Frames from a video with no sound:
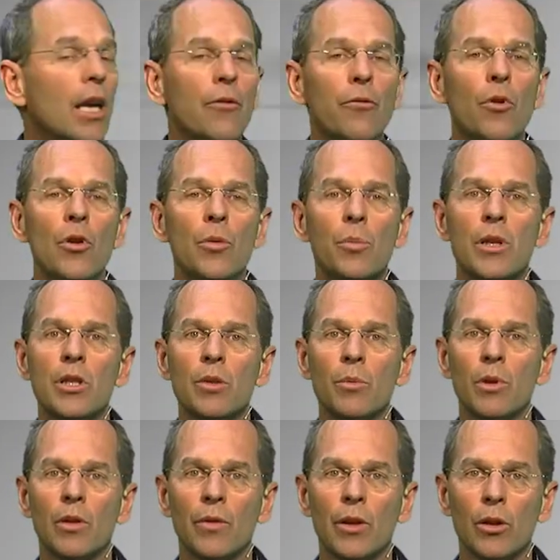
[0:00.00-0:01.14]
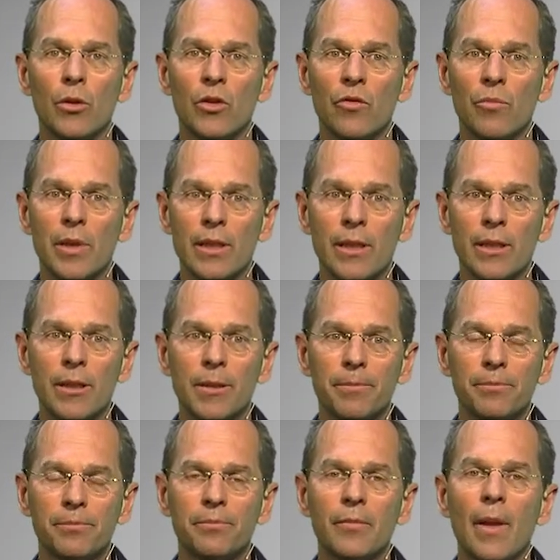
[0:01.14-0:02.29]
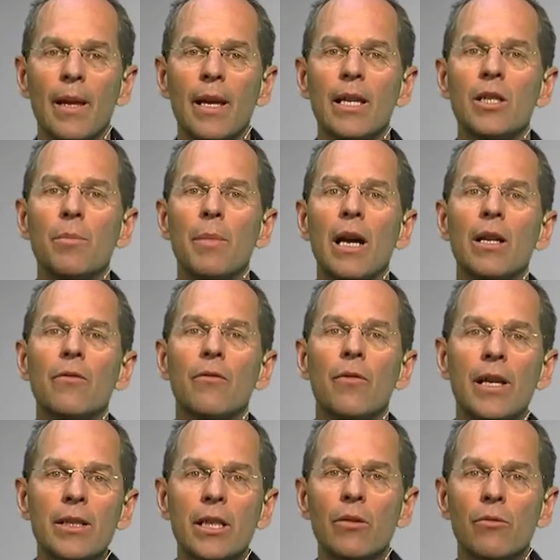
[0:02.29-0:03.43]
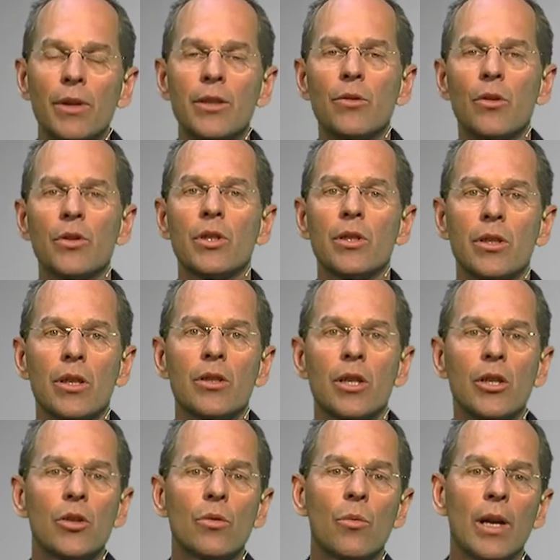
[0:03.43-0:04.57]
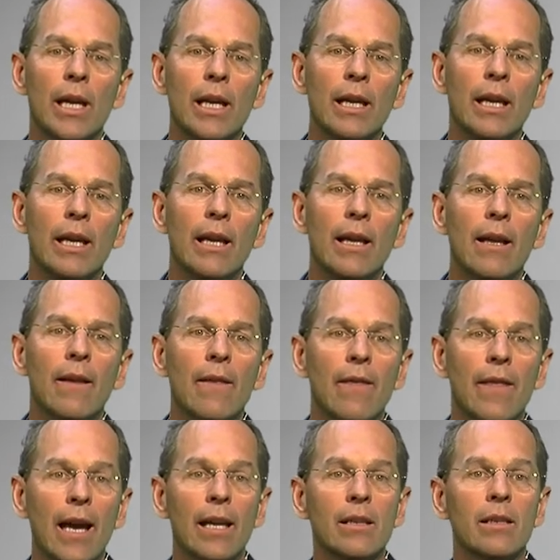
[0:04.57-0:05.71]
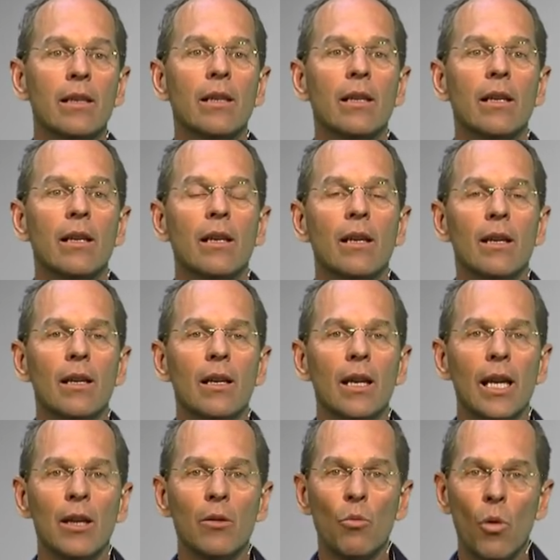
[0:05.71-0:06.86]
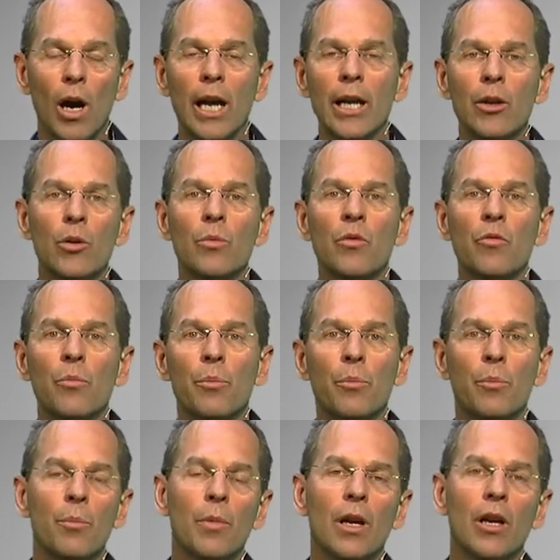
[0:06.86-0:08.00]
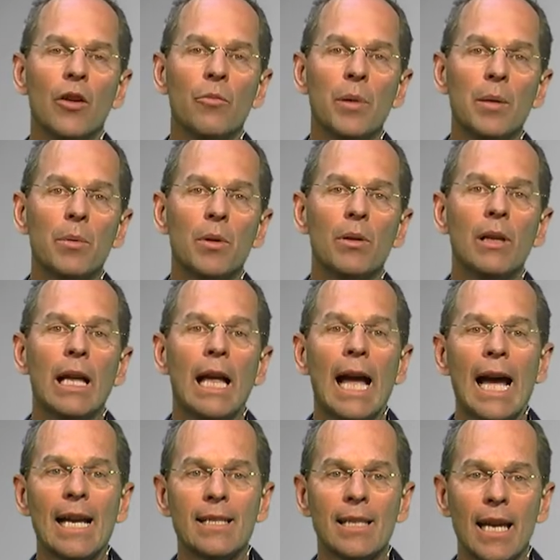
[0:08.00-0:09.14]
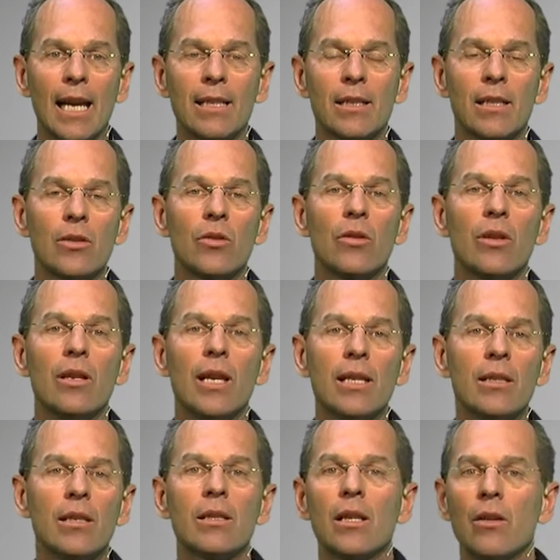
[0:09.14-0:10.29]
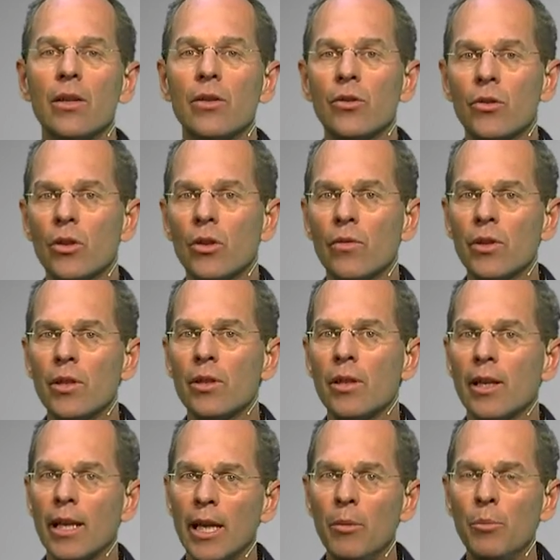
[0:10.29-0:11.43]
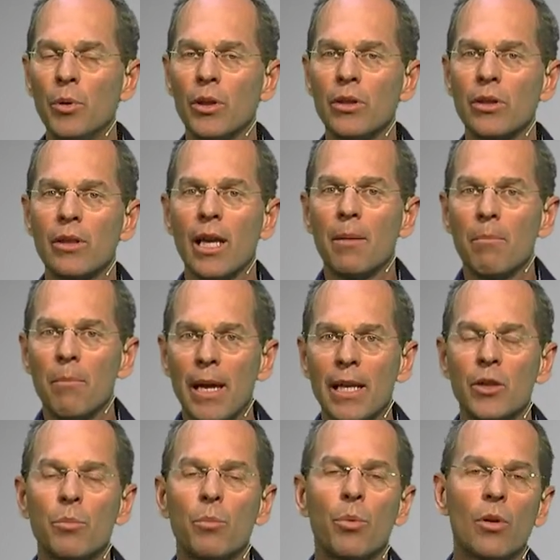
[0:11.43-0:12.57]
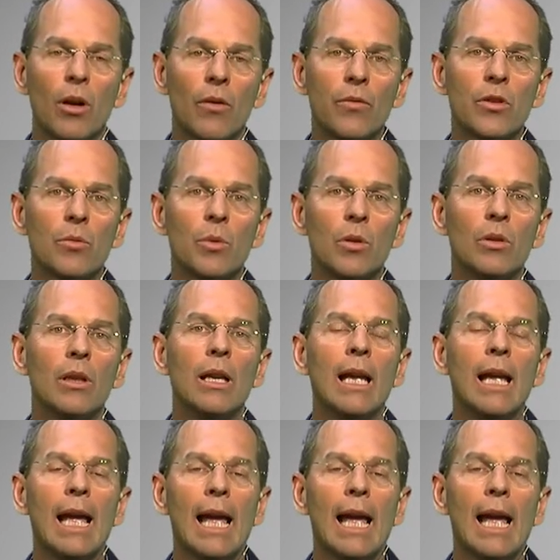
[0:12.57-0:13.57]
A fourth principle of inclusive business is about investing resources in such a way that a wider group of people has access to the necessary services and inputs that makes profitable